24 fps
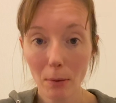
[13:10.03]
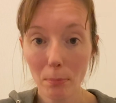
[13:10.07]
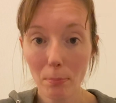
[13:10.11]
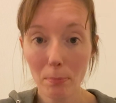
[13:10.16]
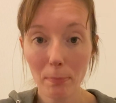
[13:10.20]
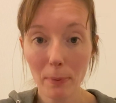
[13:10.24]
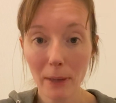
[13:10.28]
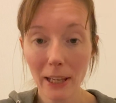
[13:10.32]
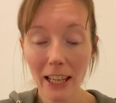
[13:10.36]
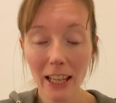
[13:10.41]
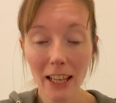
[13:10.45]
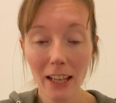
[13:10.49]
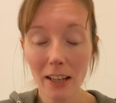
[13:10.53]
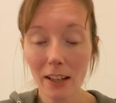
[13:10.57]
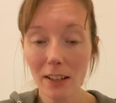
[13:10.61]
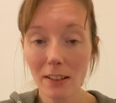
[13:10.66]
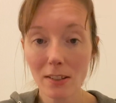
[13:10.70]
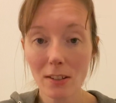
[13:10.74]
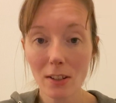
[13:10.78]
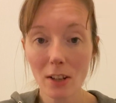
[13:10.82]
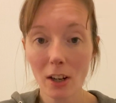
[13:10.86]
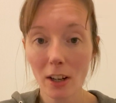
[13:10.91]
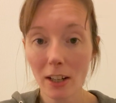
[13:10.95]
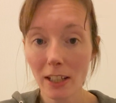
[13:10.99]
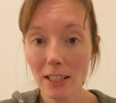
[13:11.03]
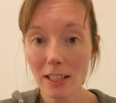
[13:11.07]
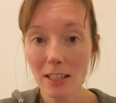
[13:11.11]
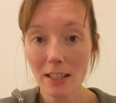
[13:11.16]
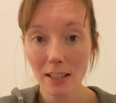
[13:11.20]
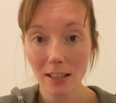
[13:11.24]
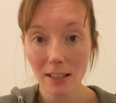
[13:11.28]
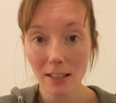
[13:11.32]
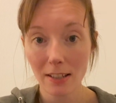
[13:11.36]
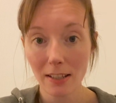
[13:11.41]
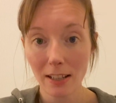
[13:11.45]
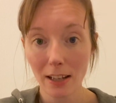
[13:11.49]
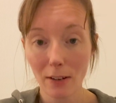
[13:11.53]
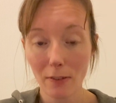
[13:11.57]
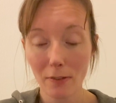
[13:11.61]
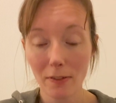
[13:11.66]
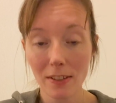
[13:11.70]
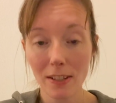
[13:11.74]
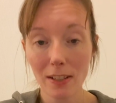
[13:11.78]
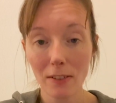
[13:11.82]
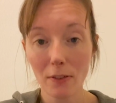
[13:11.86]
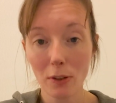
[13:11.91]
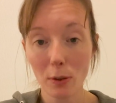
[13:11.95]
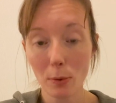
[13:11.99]
Be as kind to yourself as
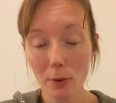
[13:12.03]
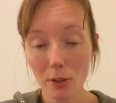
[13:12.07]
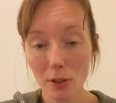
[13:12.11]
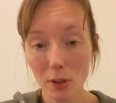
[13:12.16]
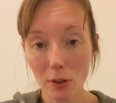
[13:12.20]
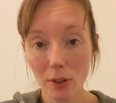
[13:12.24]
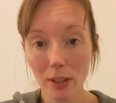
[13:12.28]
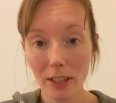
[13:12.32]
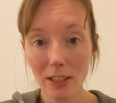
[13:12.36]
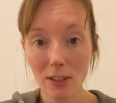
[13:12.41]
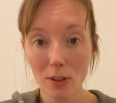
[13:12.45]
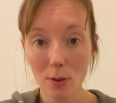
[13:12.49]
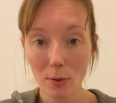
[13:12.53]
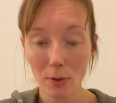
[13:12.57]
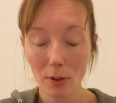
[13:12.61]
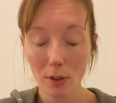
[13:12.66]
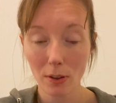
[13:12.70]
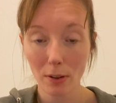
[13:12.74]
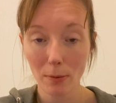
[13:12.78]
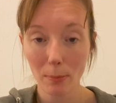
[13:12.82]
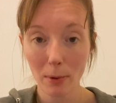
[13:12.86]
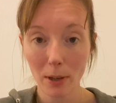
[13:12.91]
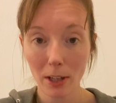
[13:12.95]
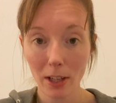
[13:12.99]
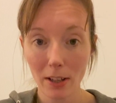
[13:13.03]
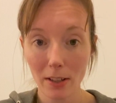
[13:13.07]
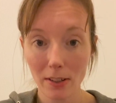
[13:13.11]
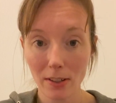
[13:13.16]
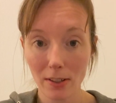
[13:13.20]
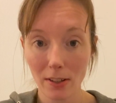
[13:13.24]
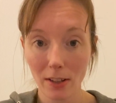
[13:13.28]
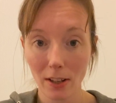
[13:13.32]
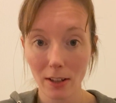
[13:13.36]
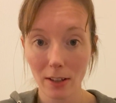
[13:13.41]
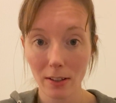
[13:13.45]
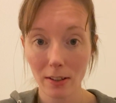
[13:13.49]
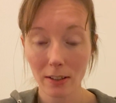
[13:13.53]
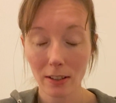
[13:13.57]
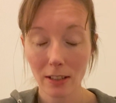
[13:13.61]
if you were talking to another person,